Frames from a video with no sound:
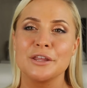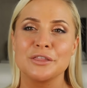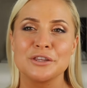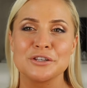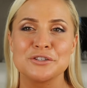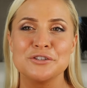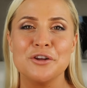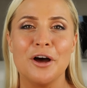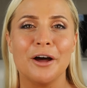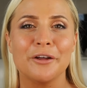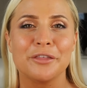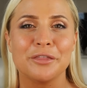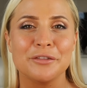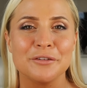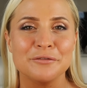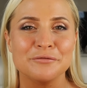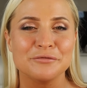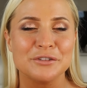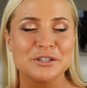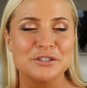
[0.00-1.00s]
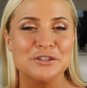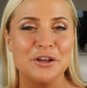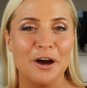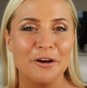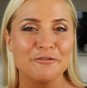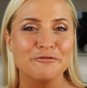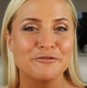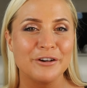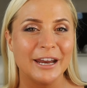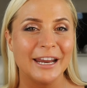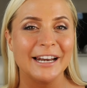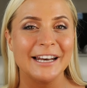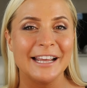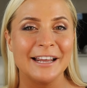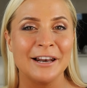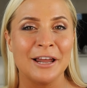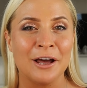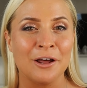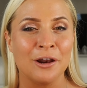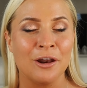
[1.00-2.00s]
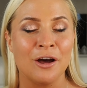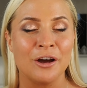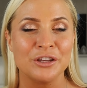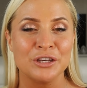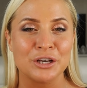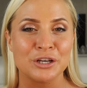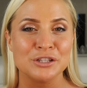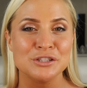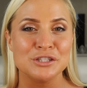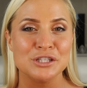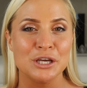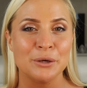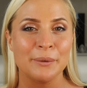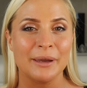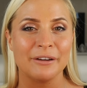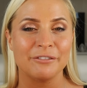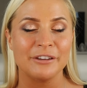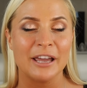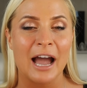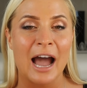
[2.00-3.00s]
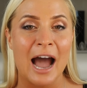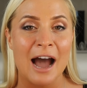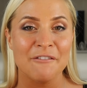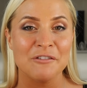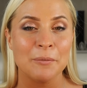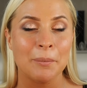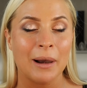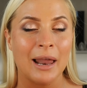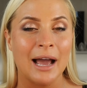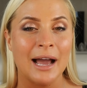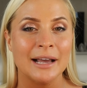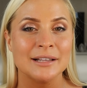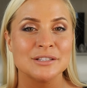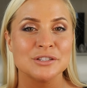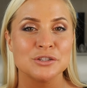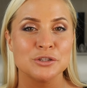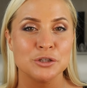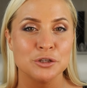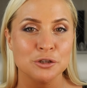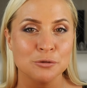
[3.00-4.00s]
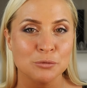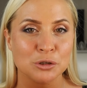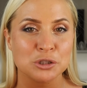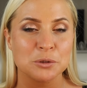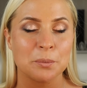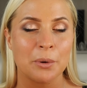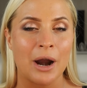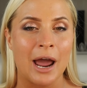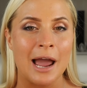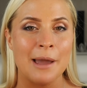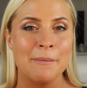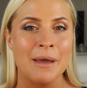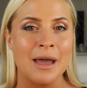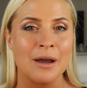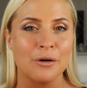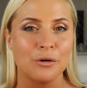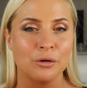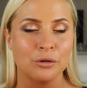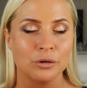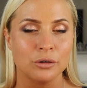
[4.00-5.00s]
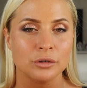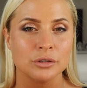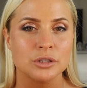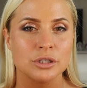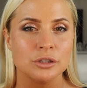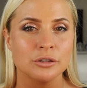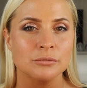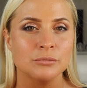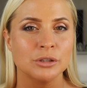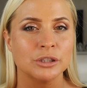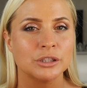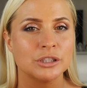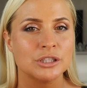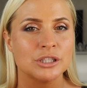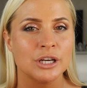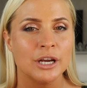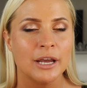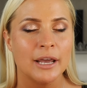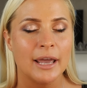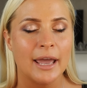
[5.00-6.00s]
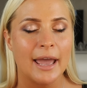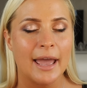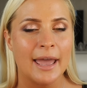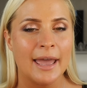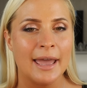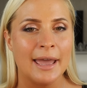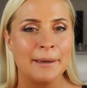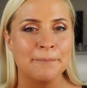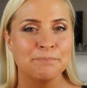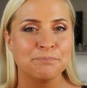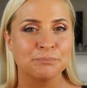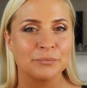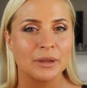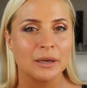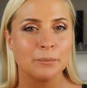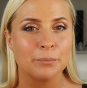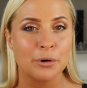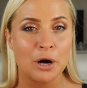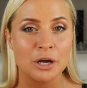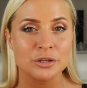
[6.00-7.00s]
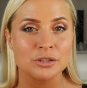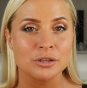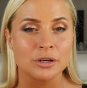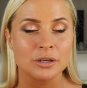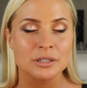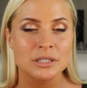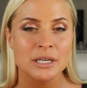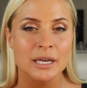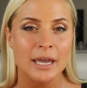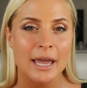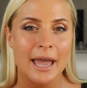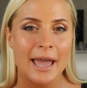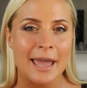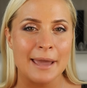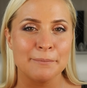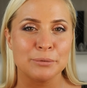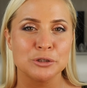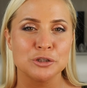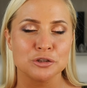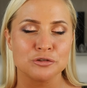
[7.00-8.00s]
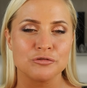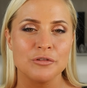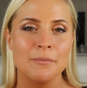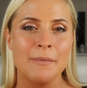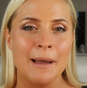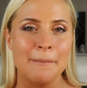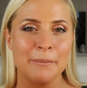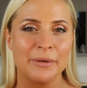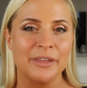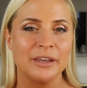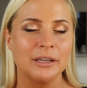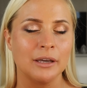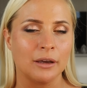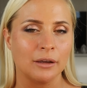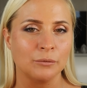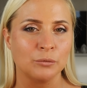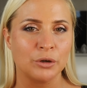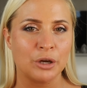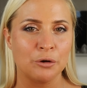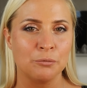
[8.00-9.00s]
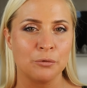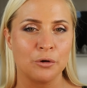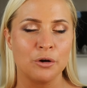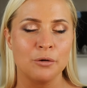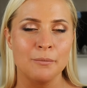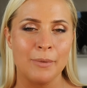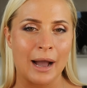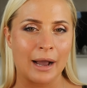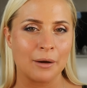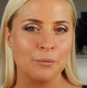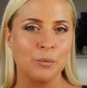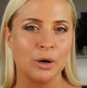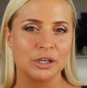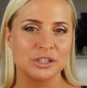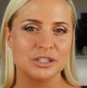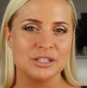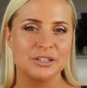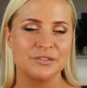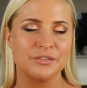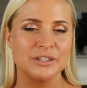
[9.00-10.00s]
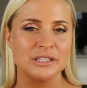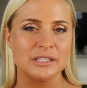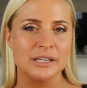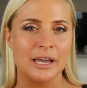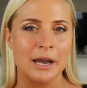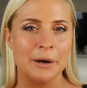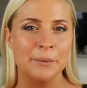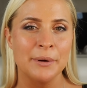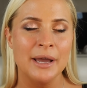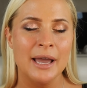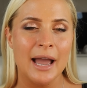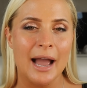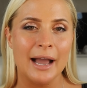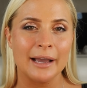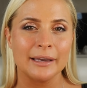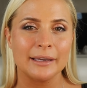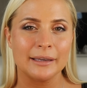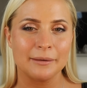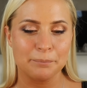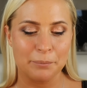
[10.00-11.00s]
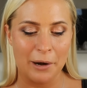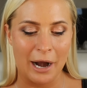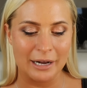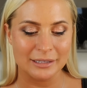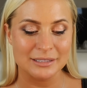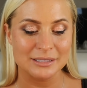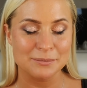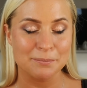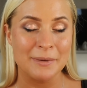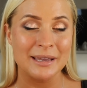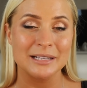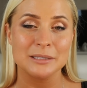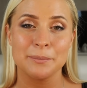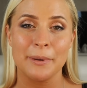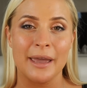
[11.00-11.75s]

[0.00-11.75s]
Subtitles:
There's not really a lot you can do if you have applied too much primer or too much product, but just remember that you can come back and watch this video, and practice makes